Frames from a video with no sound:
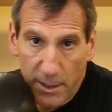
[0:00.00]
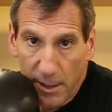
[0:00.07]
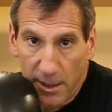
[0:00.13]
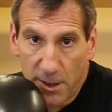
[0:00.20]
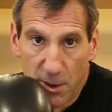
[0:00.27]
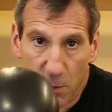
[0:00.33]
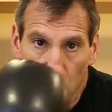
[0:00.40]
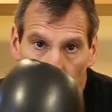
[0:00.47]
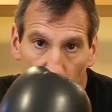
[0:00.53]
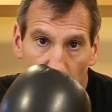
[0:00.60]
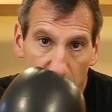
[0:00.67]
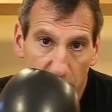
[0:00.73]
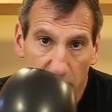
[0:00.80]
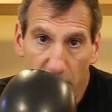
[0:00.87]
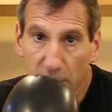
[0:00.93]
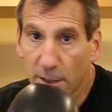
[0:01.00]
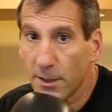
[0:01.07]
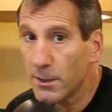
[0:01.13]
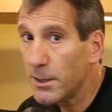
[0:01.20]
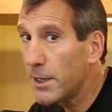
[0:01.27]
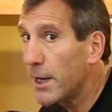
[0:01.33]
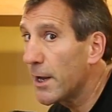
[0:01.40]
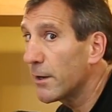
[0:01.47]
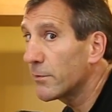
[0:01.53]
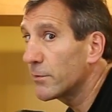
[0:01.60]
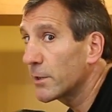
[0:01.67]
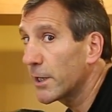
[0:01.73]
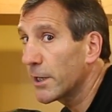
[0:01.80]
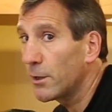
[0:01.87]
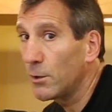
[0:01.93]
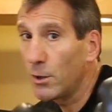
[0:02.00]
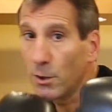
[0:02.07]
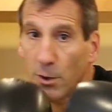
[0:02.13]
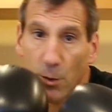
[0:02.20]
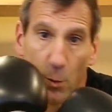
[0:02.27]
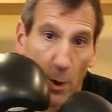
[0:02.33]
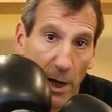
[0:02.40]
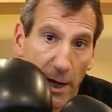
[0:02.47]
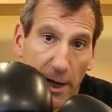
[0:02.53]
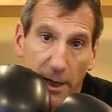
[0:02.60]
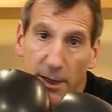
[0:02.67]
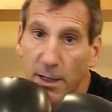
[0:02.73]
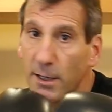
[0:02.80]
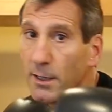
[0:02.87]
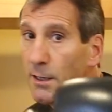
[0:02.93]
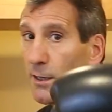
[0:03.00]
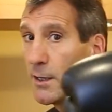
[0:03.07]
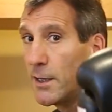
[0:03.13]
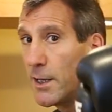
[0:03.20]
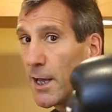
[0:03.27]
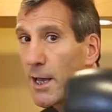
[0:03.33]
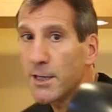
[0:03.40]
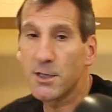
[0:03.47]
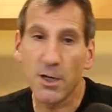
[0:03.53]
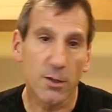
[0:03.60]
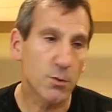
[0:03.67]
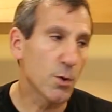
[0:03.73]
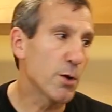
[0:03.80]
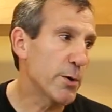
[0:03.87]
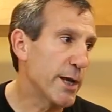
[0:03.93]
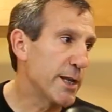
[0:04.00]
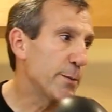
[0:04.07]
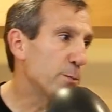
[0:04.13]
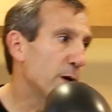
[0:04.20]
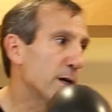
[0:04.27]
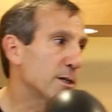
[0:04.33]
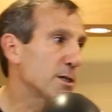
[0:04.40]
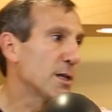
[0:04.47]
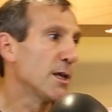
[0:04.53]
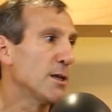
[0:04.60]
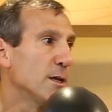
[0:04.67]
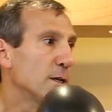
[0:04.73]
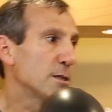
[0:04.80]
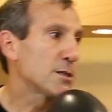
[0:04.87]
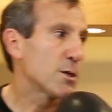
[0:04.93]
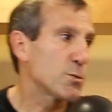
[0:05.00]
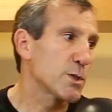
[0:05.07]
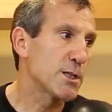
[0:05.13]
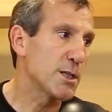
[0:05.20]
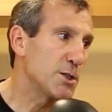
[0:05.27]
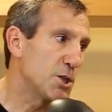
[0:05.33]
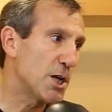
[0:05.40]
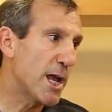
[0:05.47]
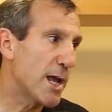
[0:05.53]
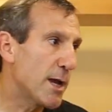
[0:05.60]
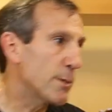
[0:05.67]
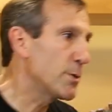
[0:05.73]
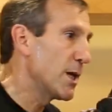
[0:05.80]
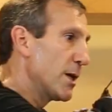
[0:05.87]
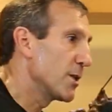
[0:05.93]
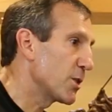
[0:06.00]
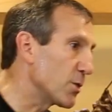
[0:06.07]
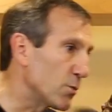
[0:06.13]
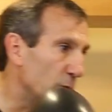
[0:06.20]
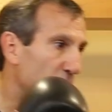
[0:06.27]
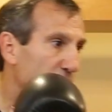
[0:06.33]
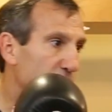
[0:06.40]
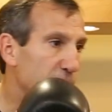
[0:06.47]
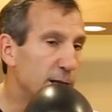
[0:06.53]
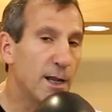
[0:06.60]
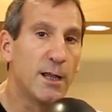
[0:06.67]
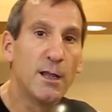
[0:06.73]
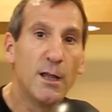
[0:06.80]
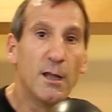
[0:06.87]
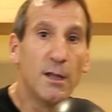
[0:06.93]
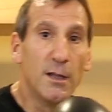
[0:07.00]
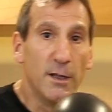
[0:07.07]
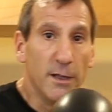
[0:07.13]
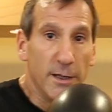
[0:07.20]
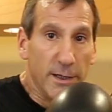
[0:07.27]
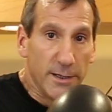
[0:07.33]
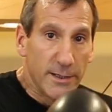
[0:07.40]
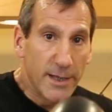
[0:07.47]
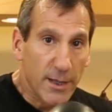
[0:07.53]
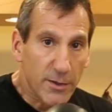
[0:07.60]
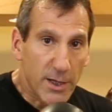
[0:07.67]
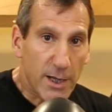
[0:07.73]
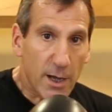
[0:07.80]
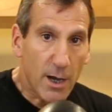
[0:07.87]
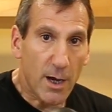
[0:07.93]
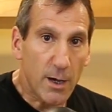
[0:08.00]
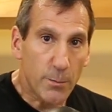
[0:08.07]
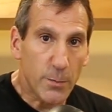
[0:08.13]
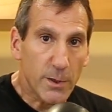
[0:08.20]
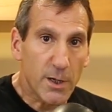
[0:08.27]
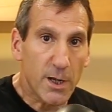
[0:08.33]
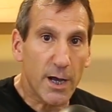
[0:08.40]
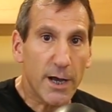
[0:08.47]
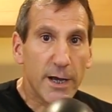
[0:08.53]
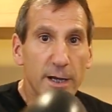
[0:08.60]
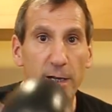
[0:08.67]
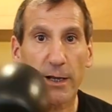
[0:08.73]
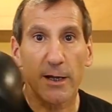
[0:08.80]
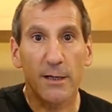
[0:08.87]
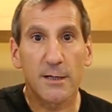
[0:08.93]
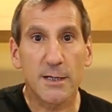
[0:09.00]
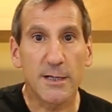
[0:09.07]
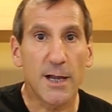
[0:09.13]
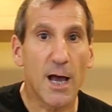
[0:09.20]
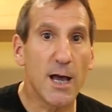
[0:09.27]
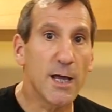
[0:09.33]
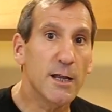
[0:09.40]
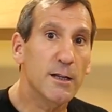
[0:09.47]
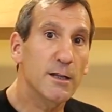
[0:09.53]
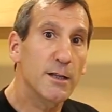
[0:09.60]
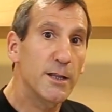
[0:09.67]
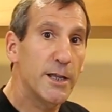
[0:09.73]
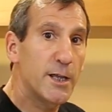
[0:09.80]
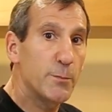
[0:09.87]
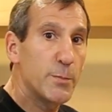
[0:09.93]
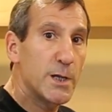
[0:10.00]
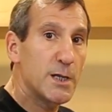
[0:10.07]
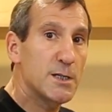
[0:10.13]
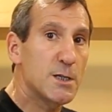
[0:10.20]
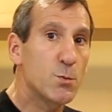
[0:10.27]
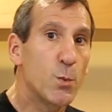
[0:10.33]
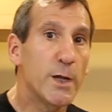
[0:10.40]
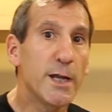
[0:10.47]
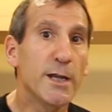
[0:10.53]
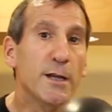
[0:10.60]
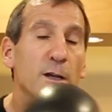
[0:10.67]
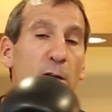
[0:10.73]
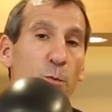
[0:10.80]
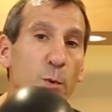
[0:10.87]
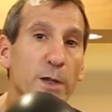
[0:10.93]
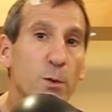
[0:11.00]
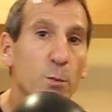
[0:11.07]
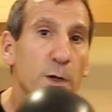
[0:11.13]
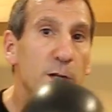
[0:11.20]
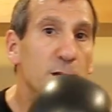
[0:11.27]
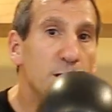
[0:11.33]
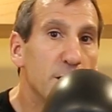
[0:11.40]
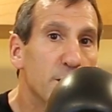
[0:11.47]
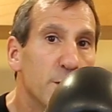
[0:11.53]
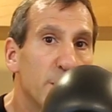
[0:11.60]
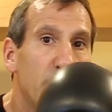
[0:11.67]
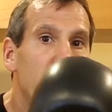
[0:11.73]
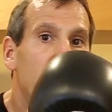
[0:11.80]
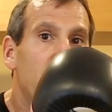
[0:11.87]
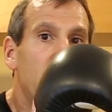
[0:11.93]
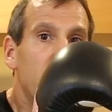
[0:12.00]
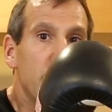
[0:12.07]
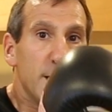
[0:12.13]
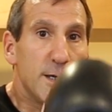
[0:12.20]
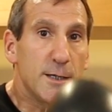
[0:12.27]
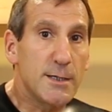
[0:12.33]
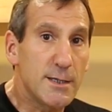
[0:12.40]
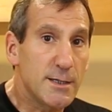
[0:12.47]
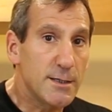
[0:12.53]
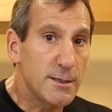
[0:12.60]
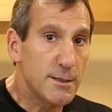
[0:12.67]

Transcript: is right there. You're never going to look away as you throw any punch. So with the jab, the right. Now the uppercut, it's not like a big swing. What you want to do is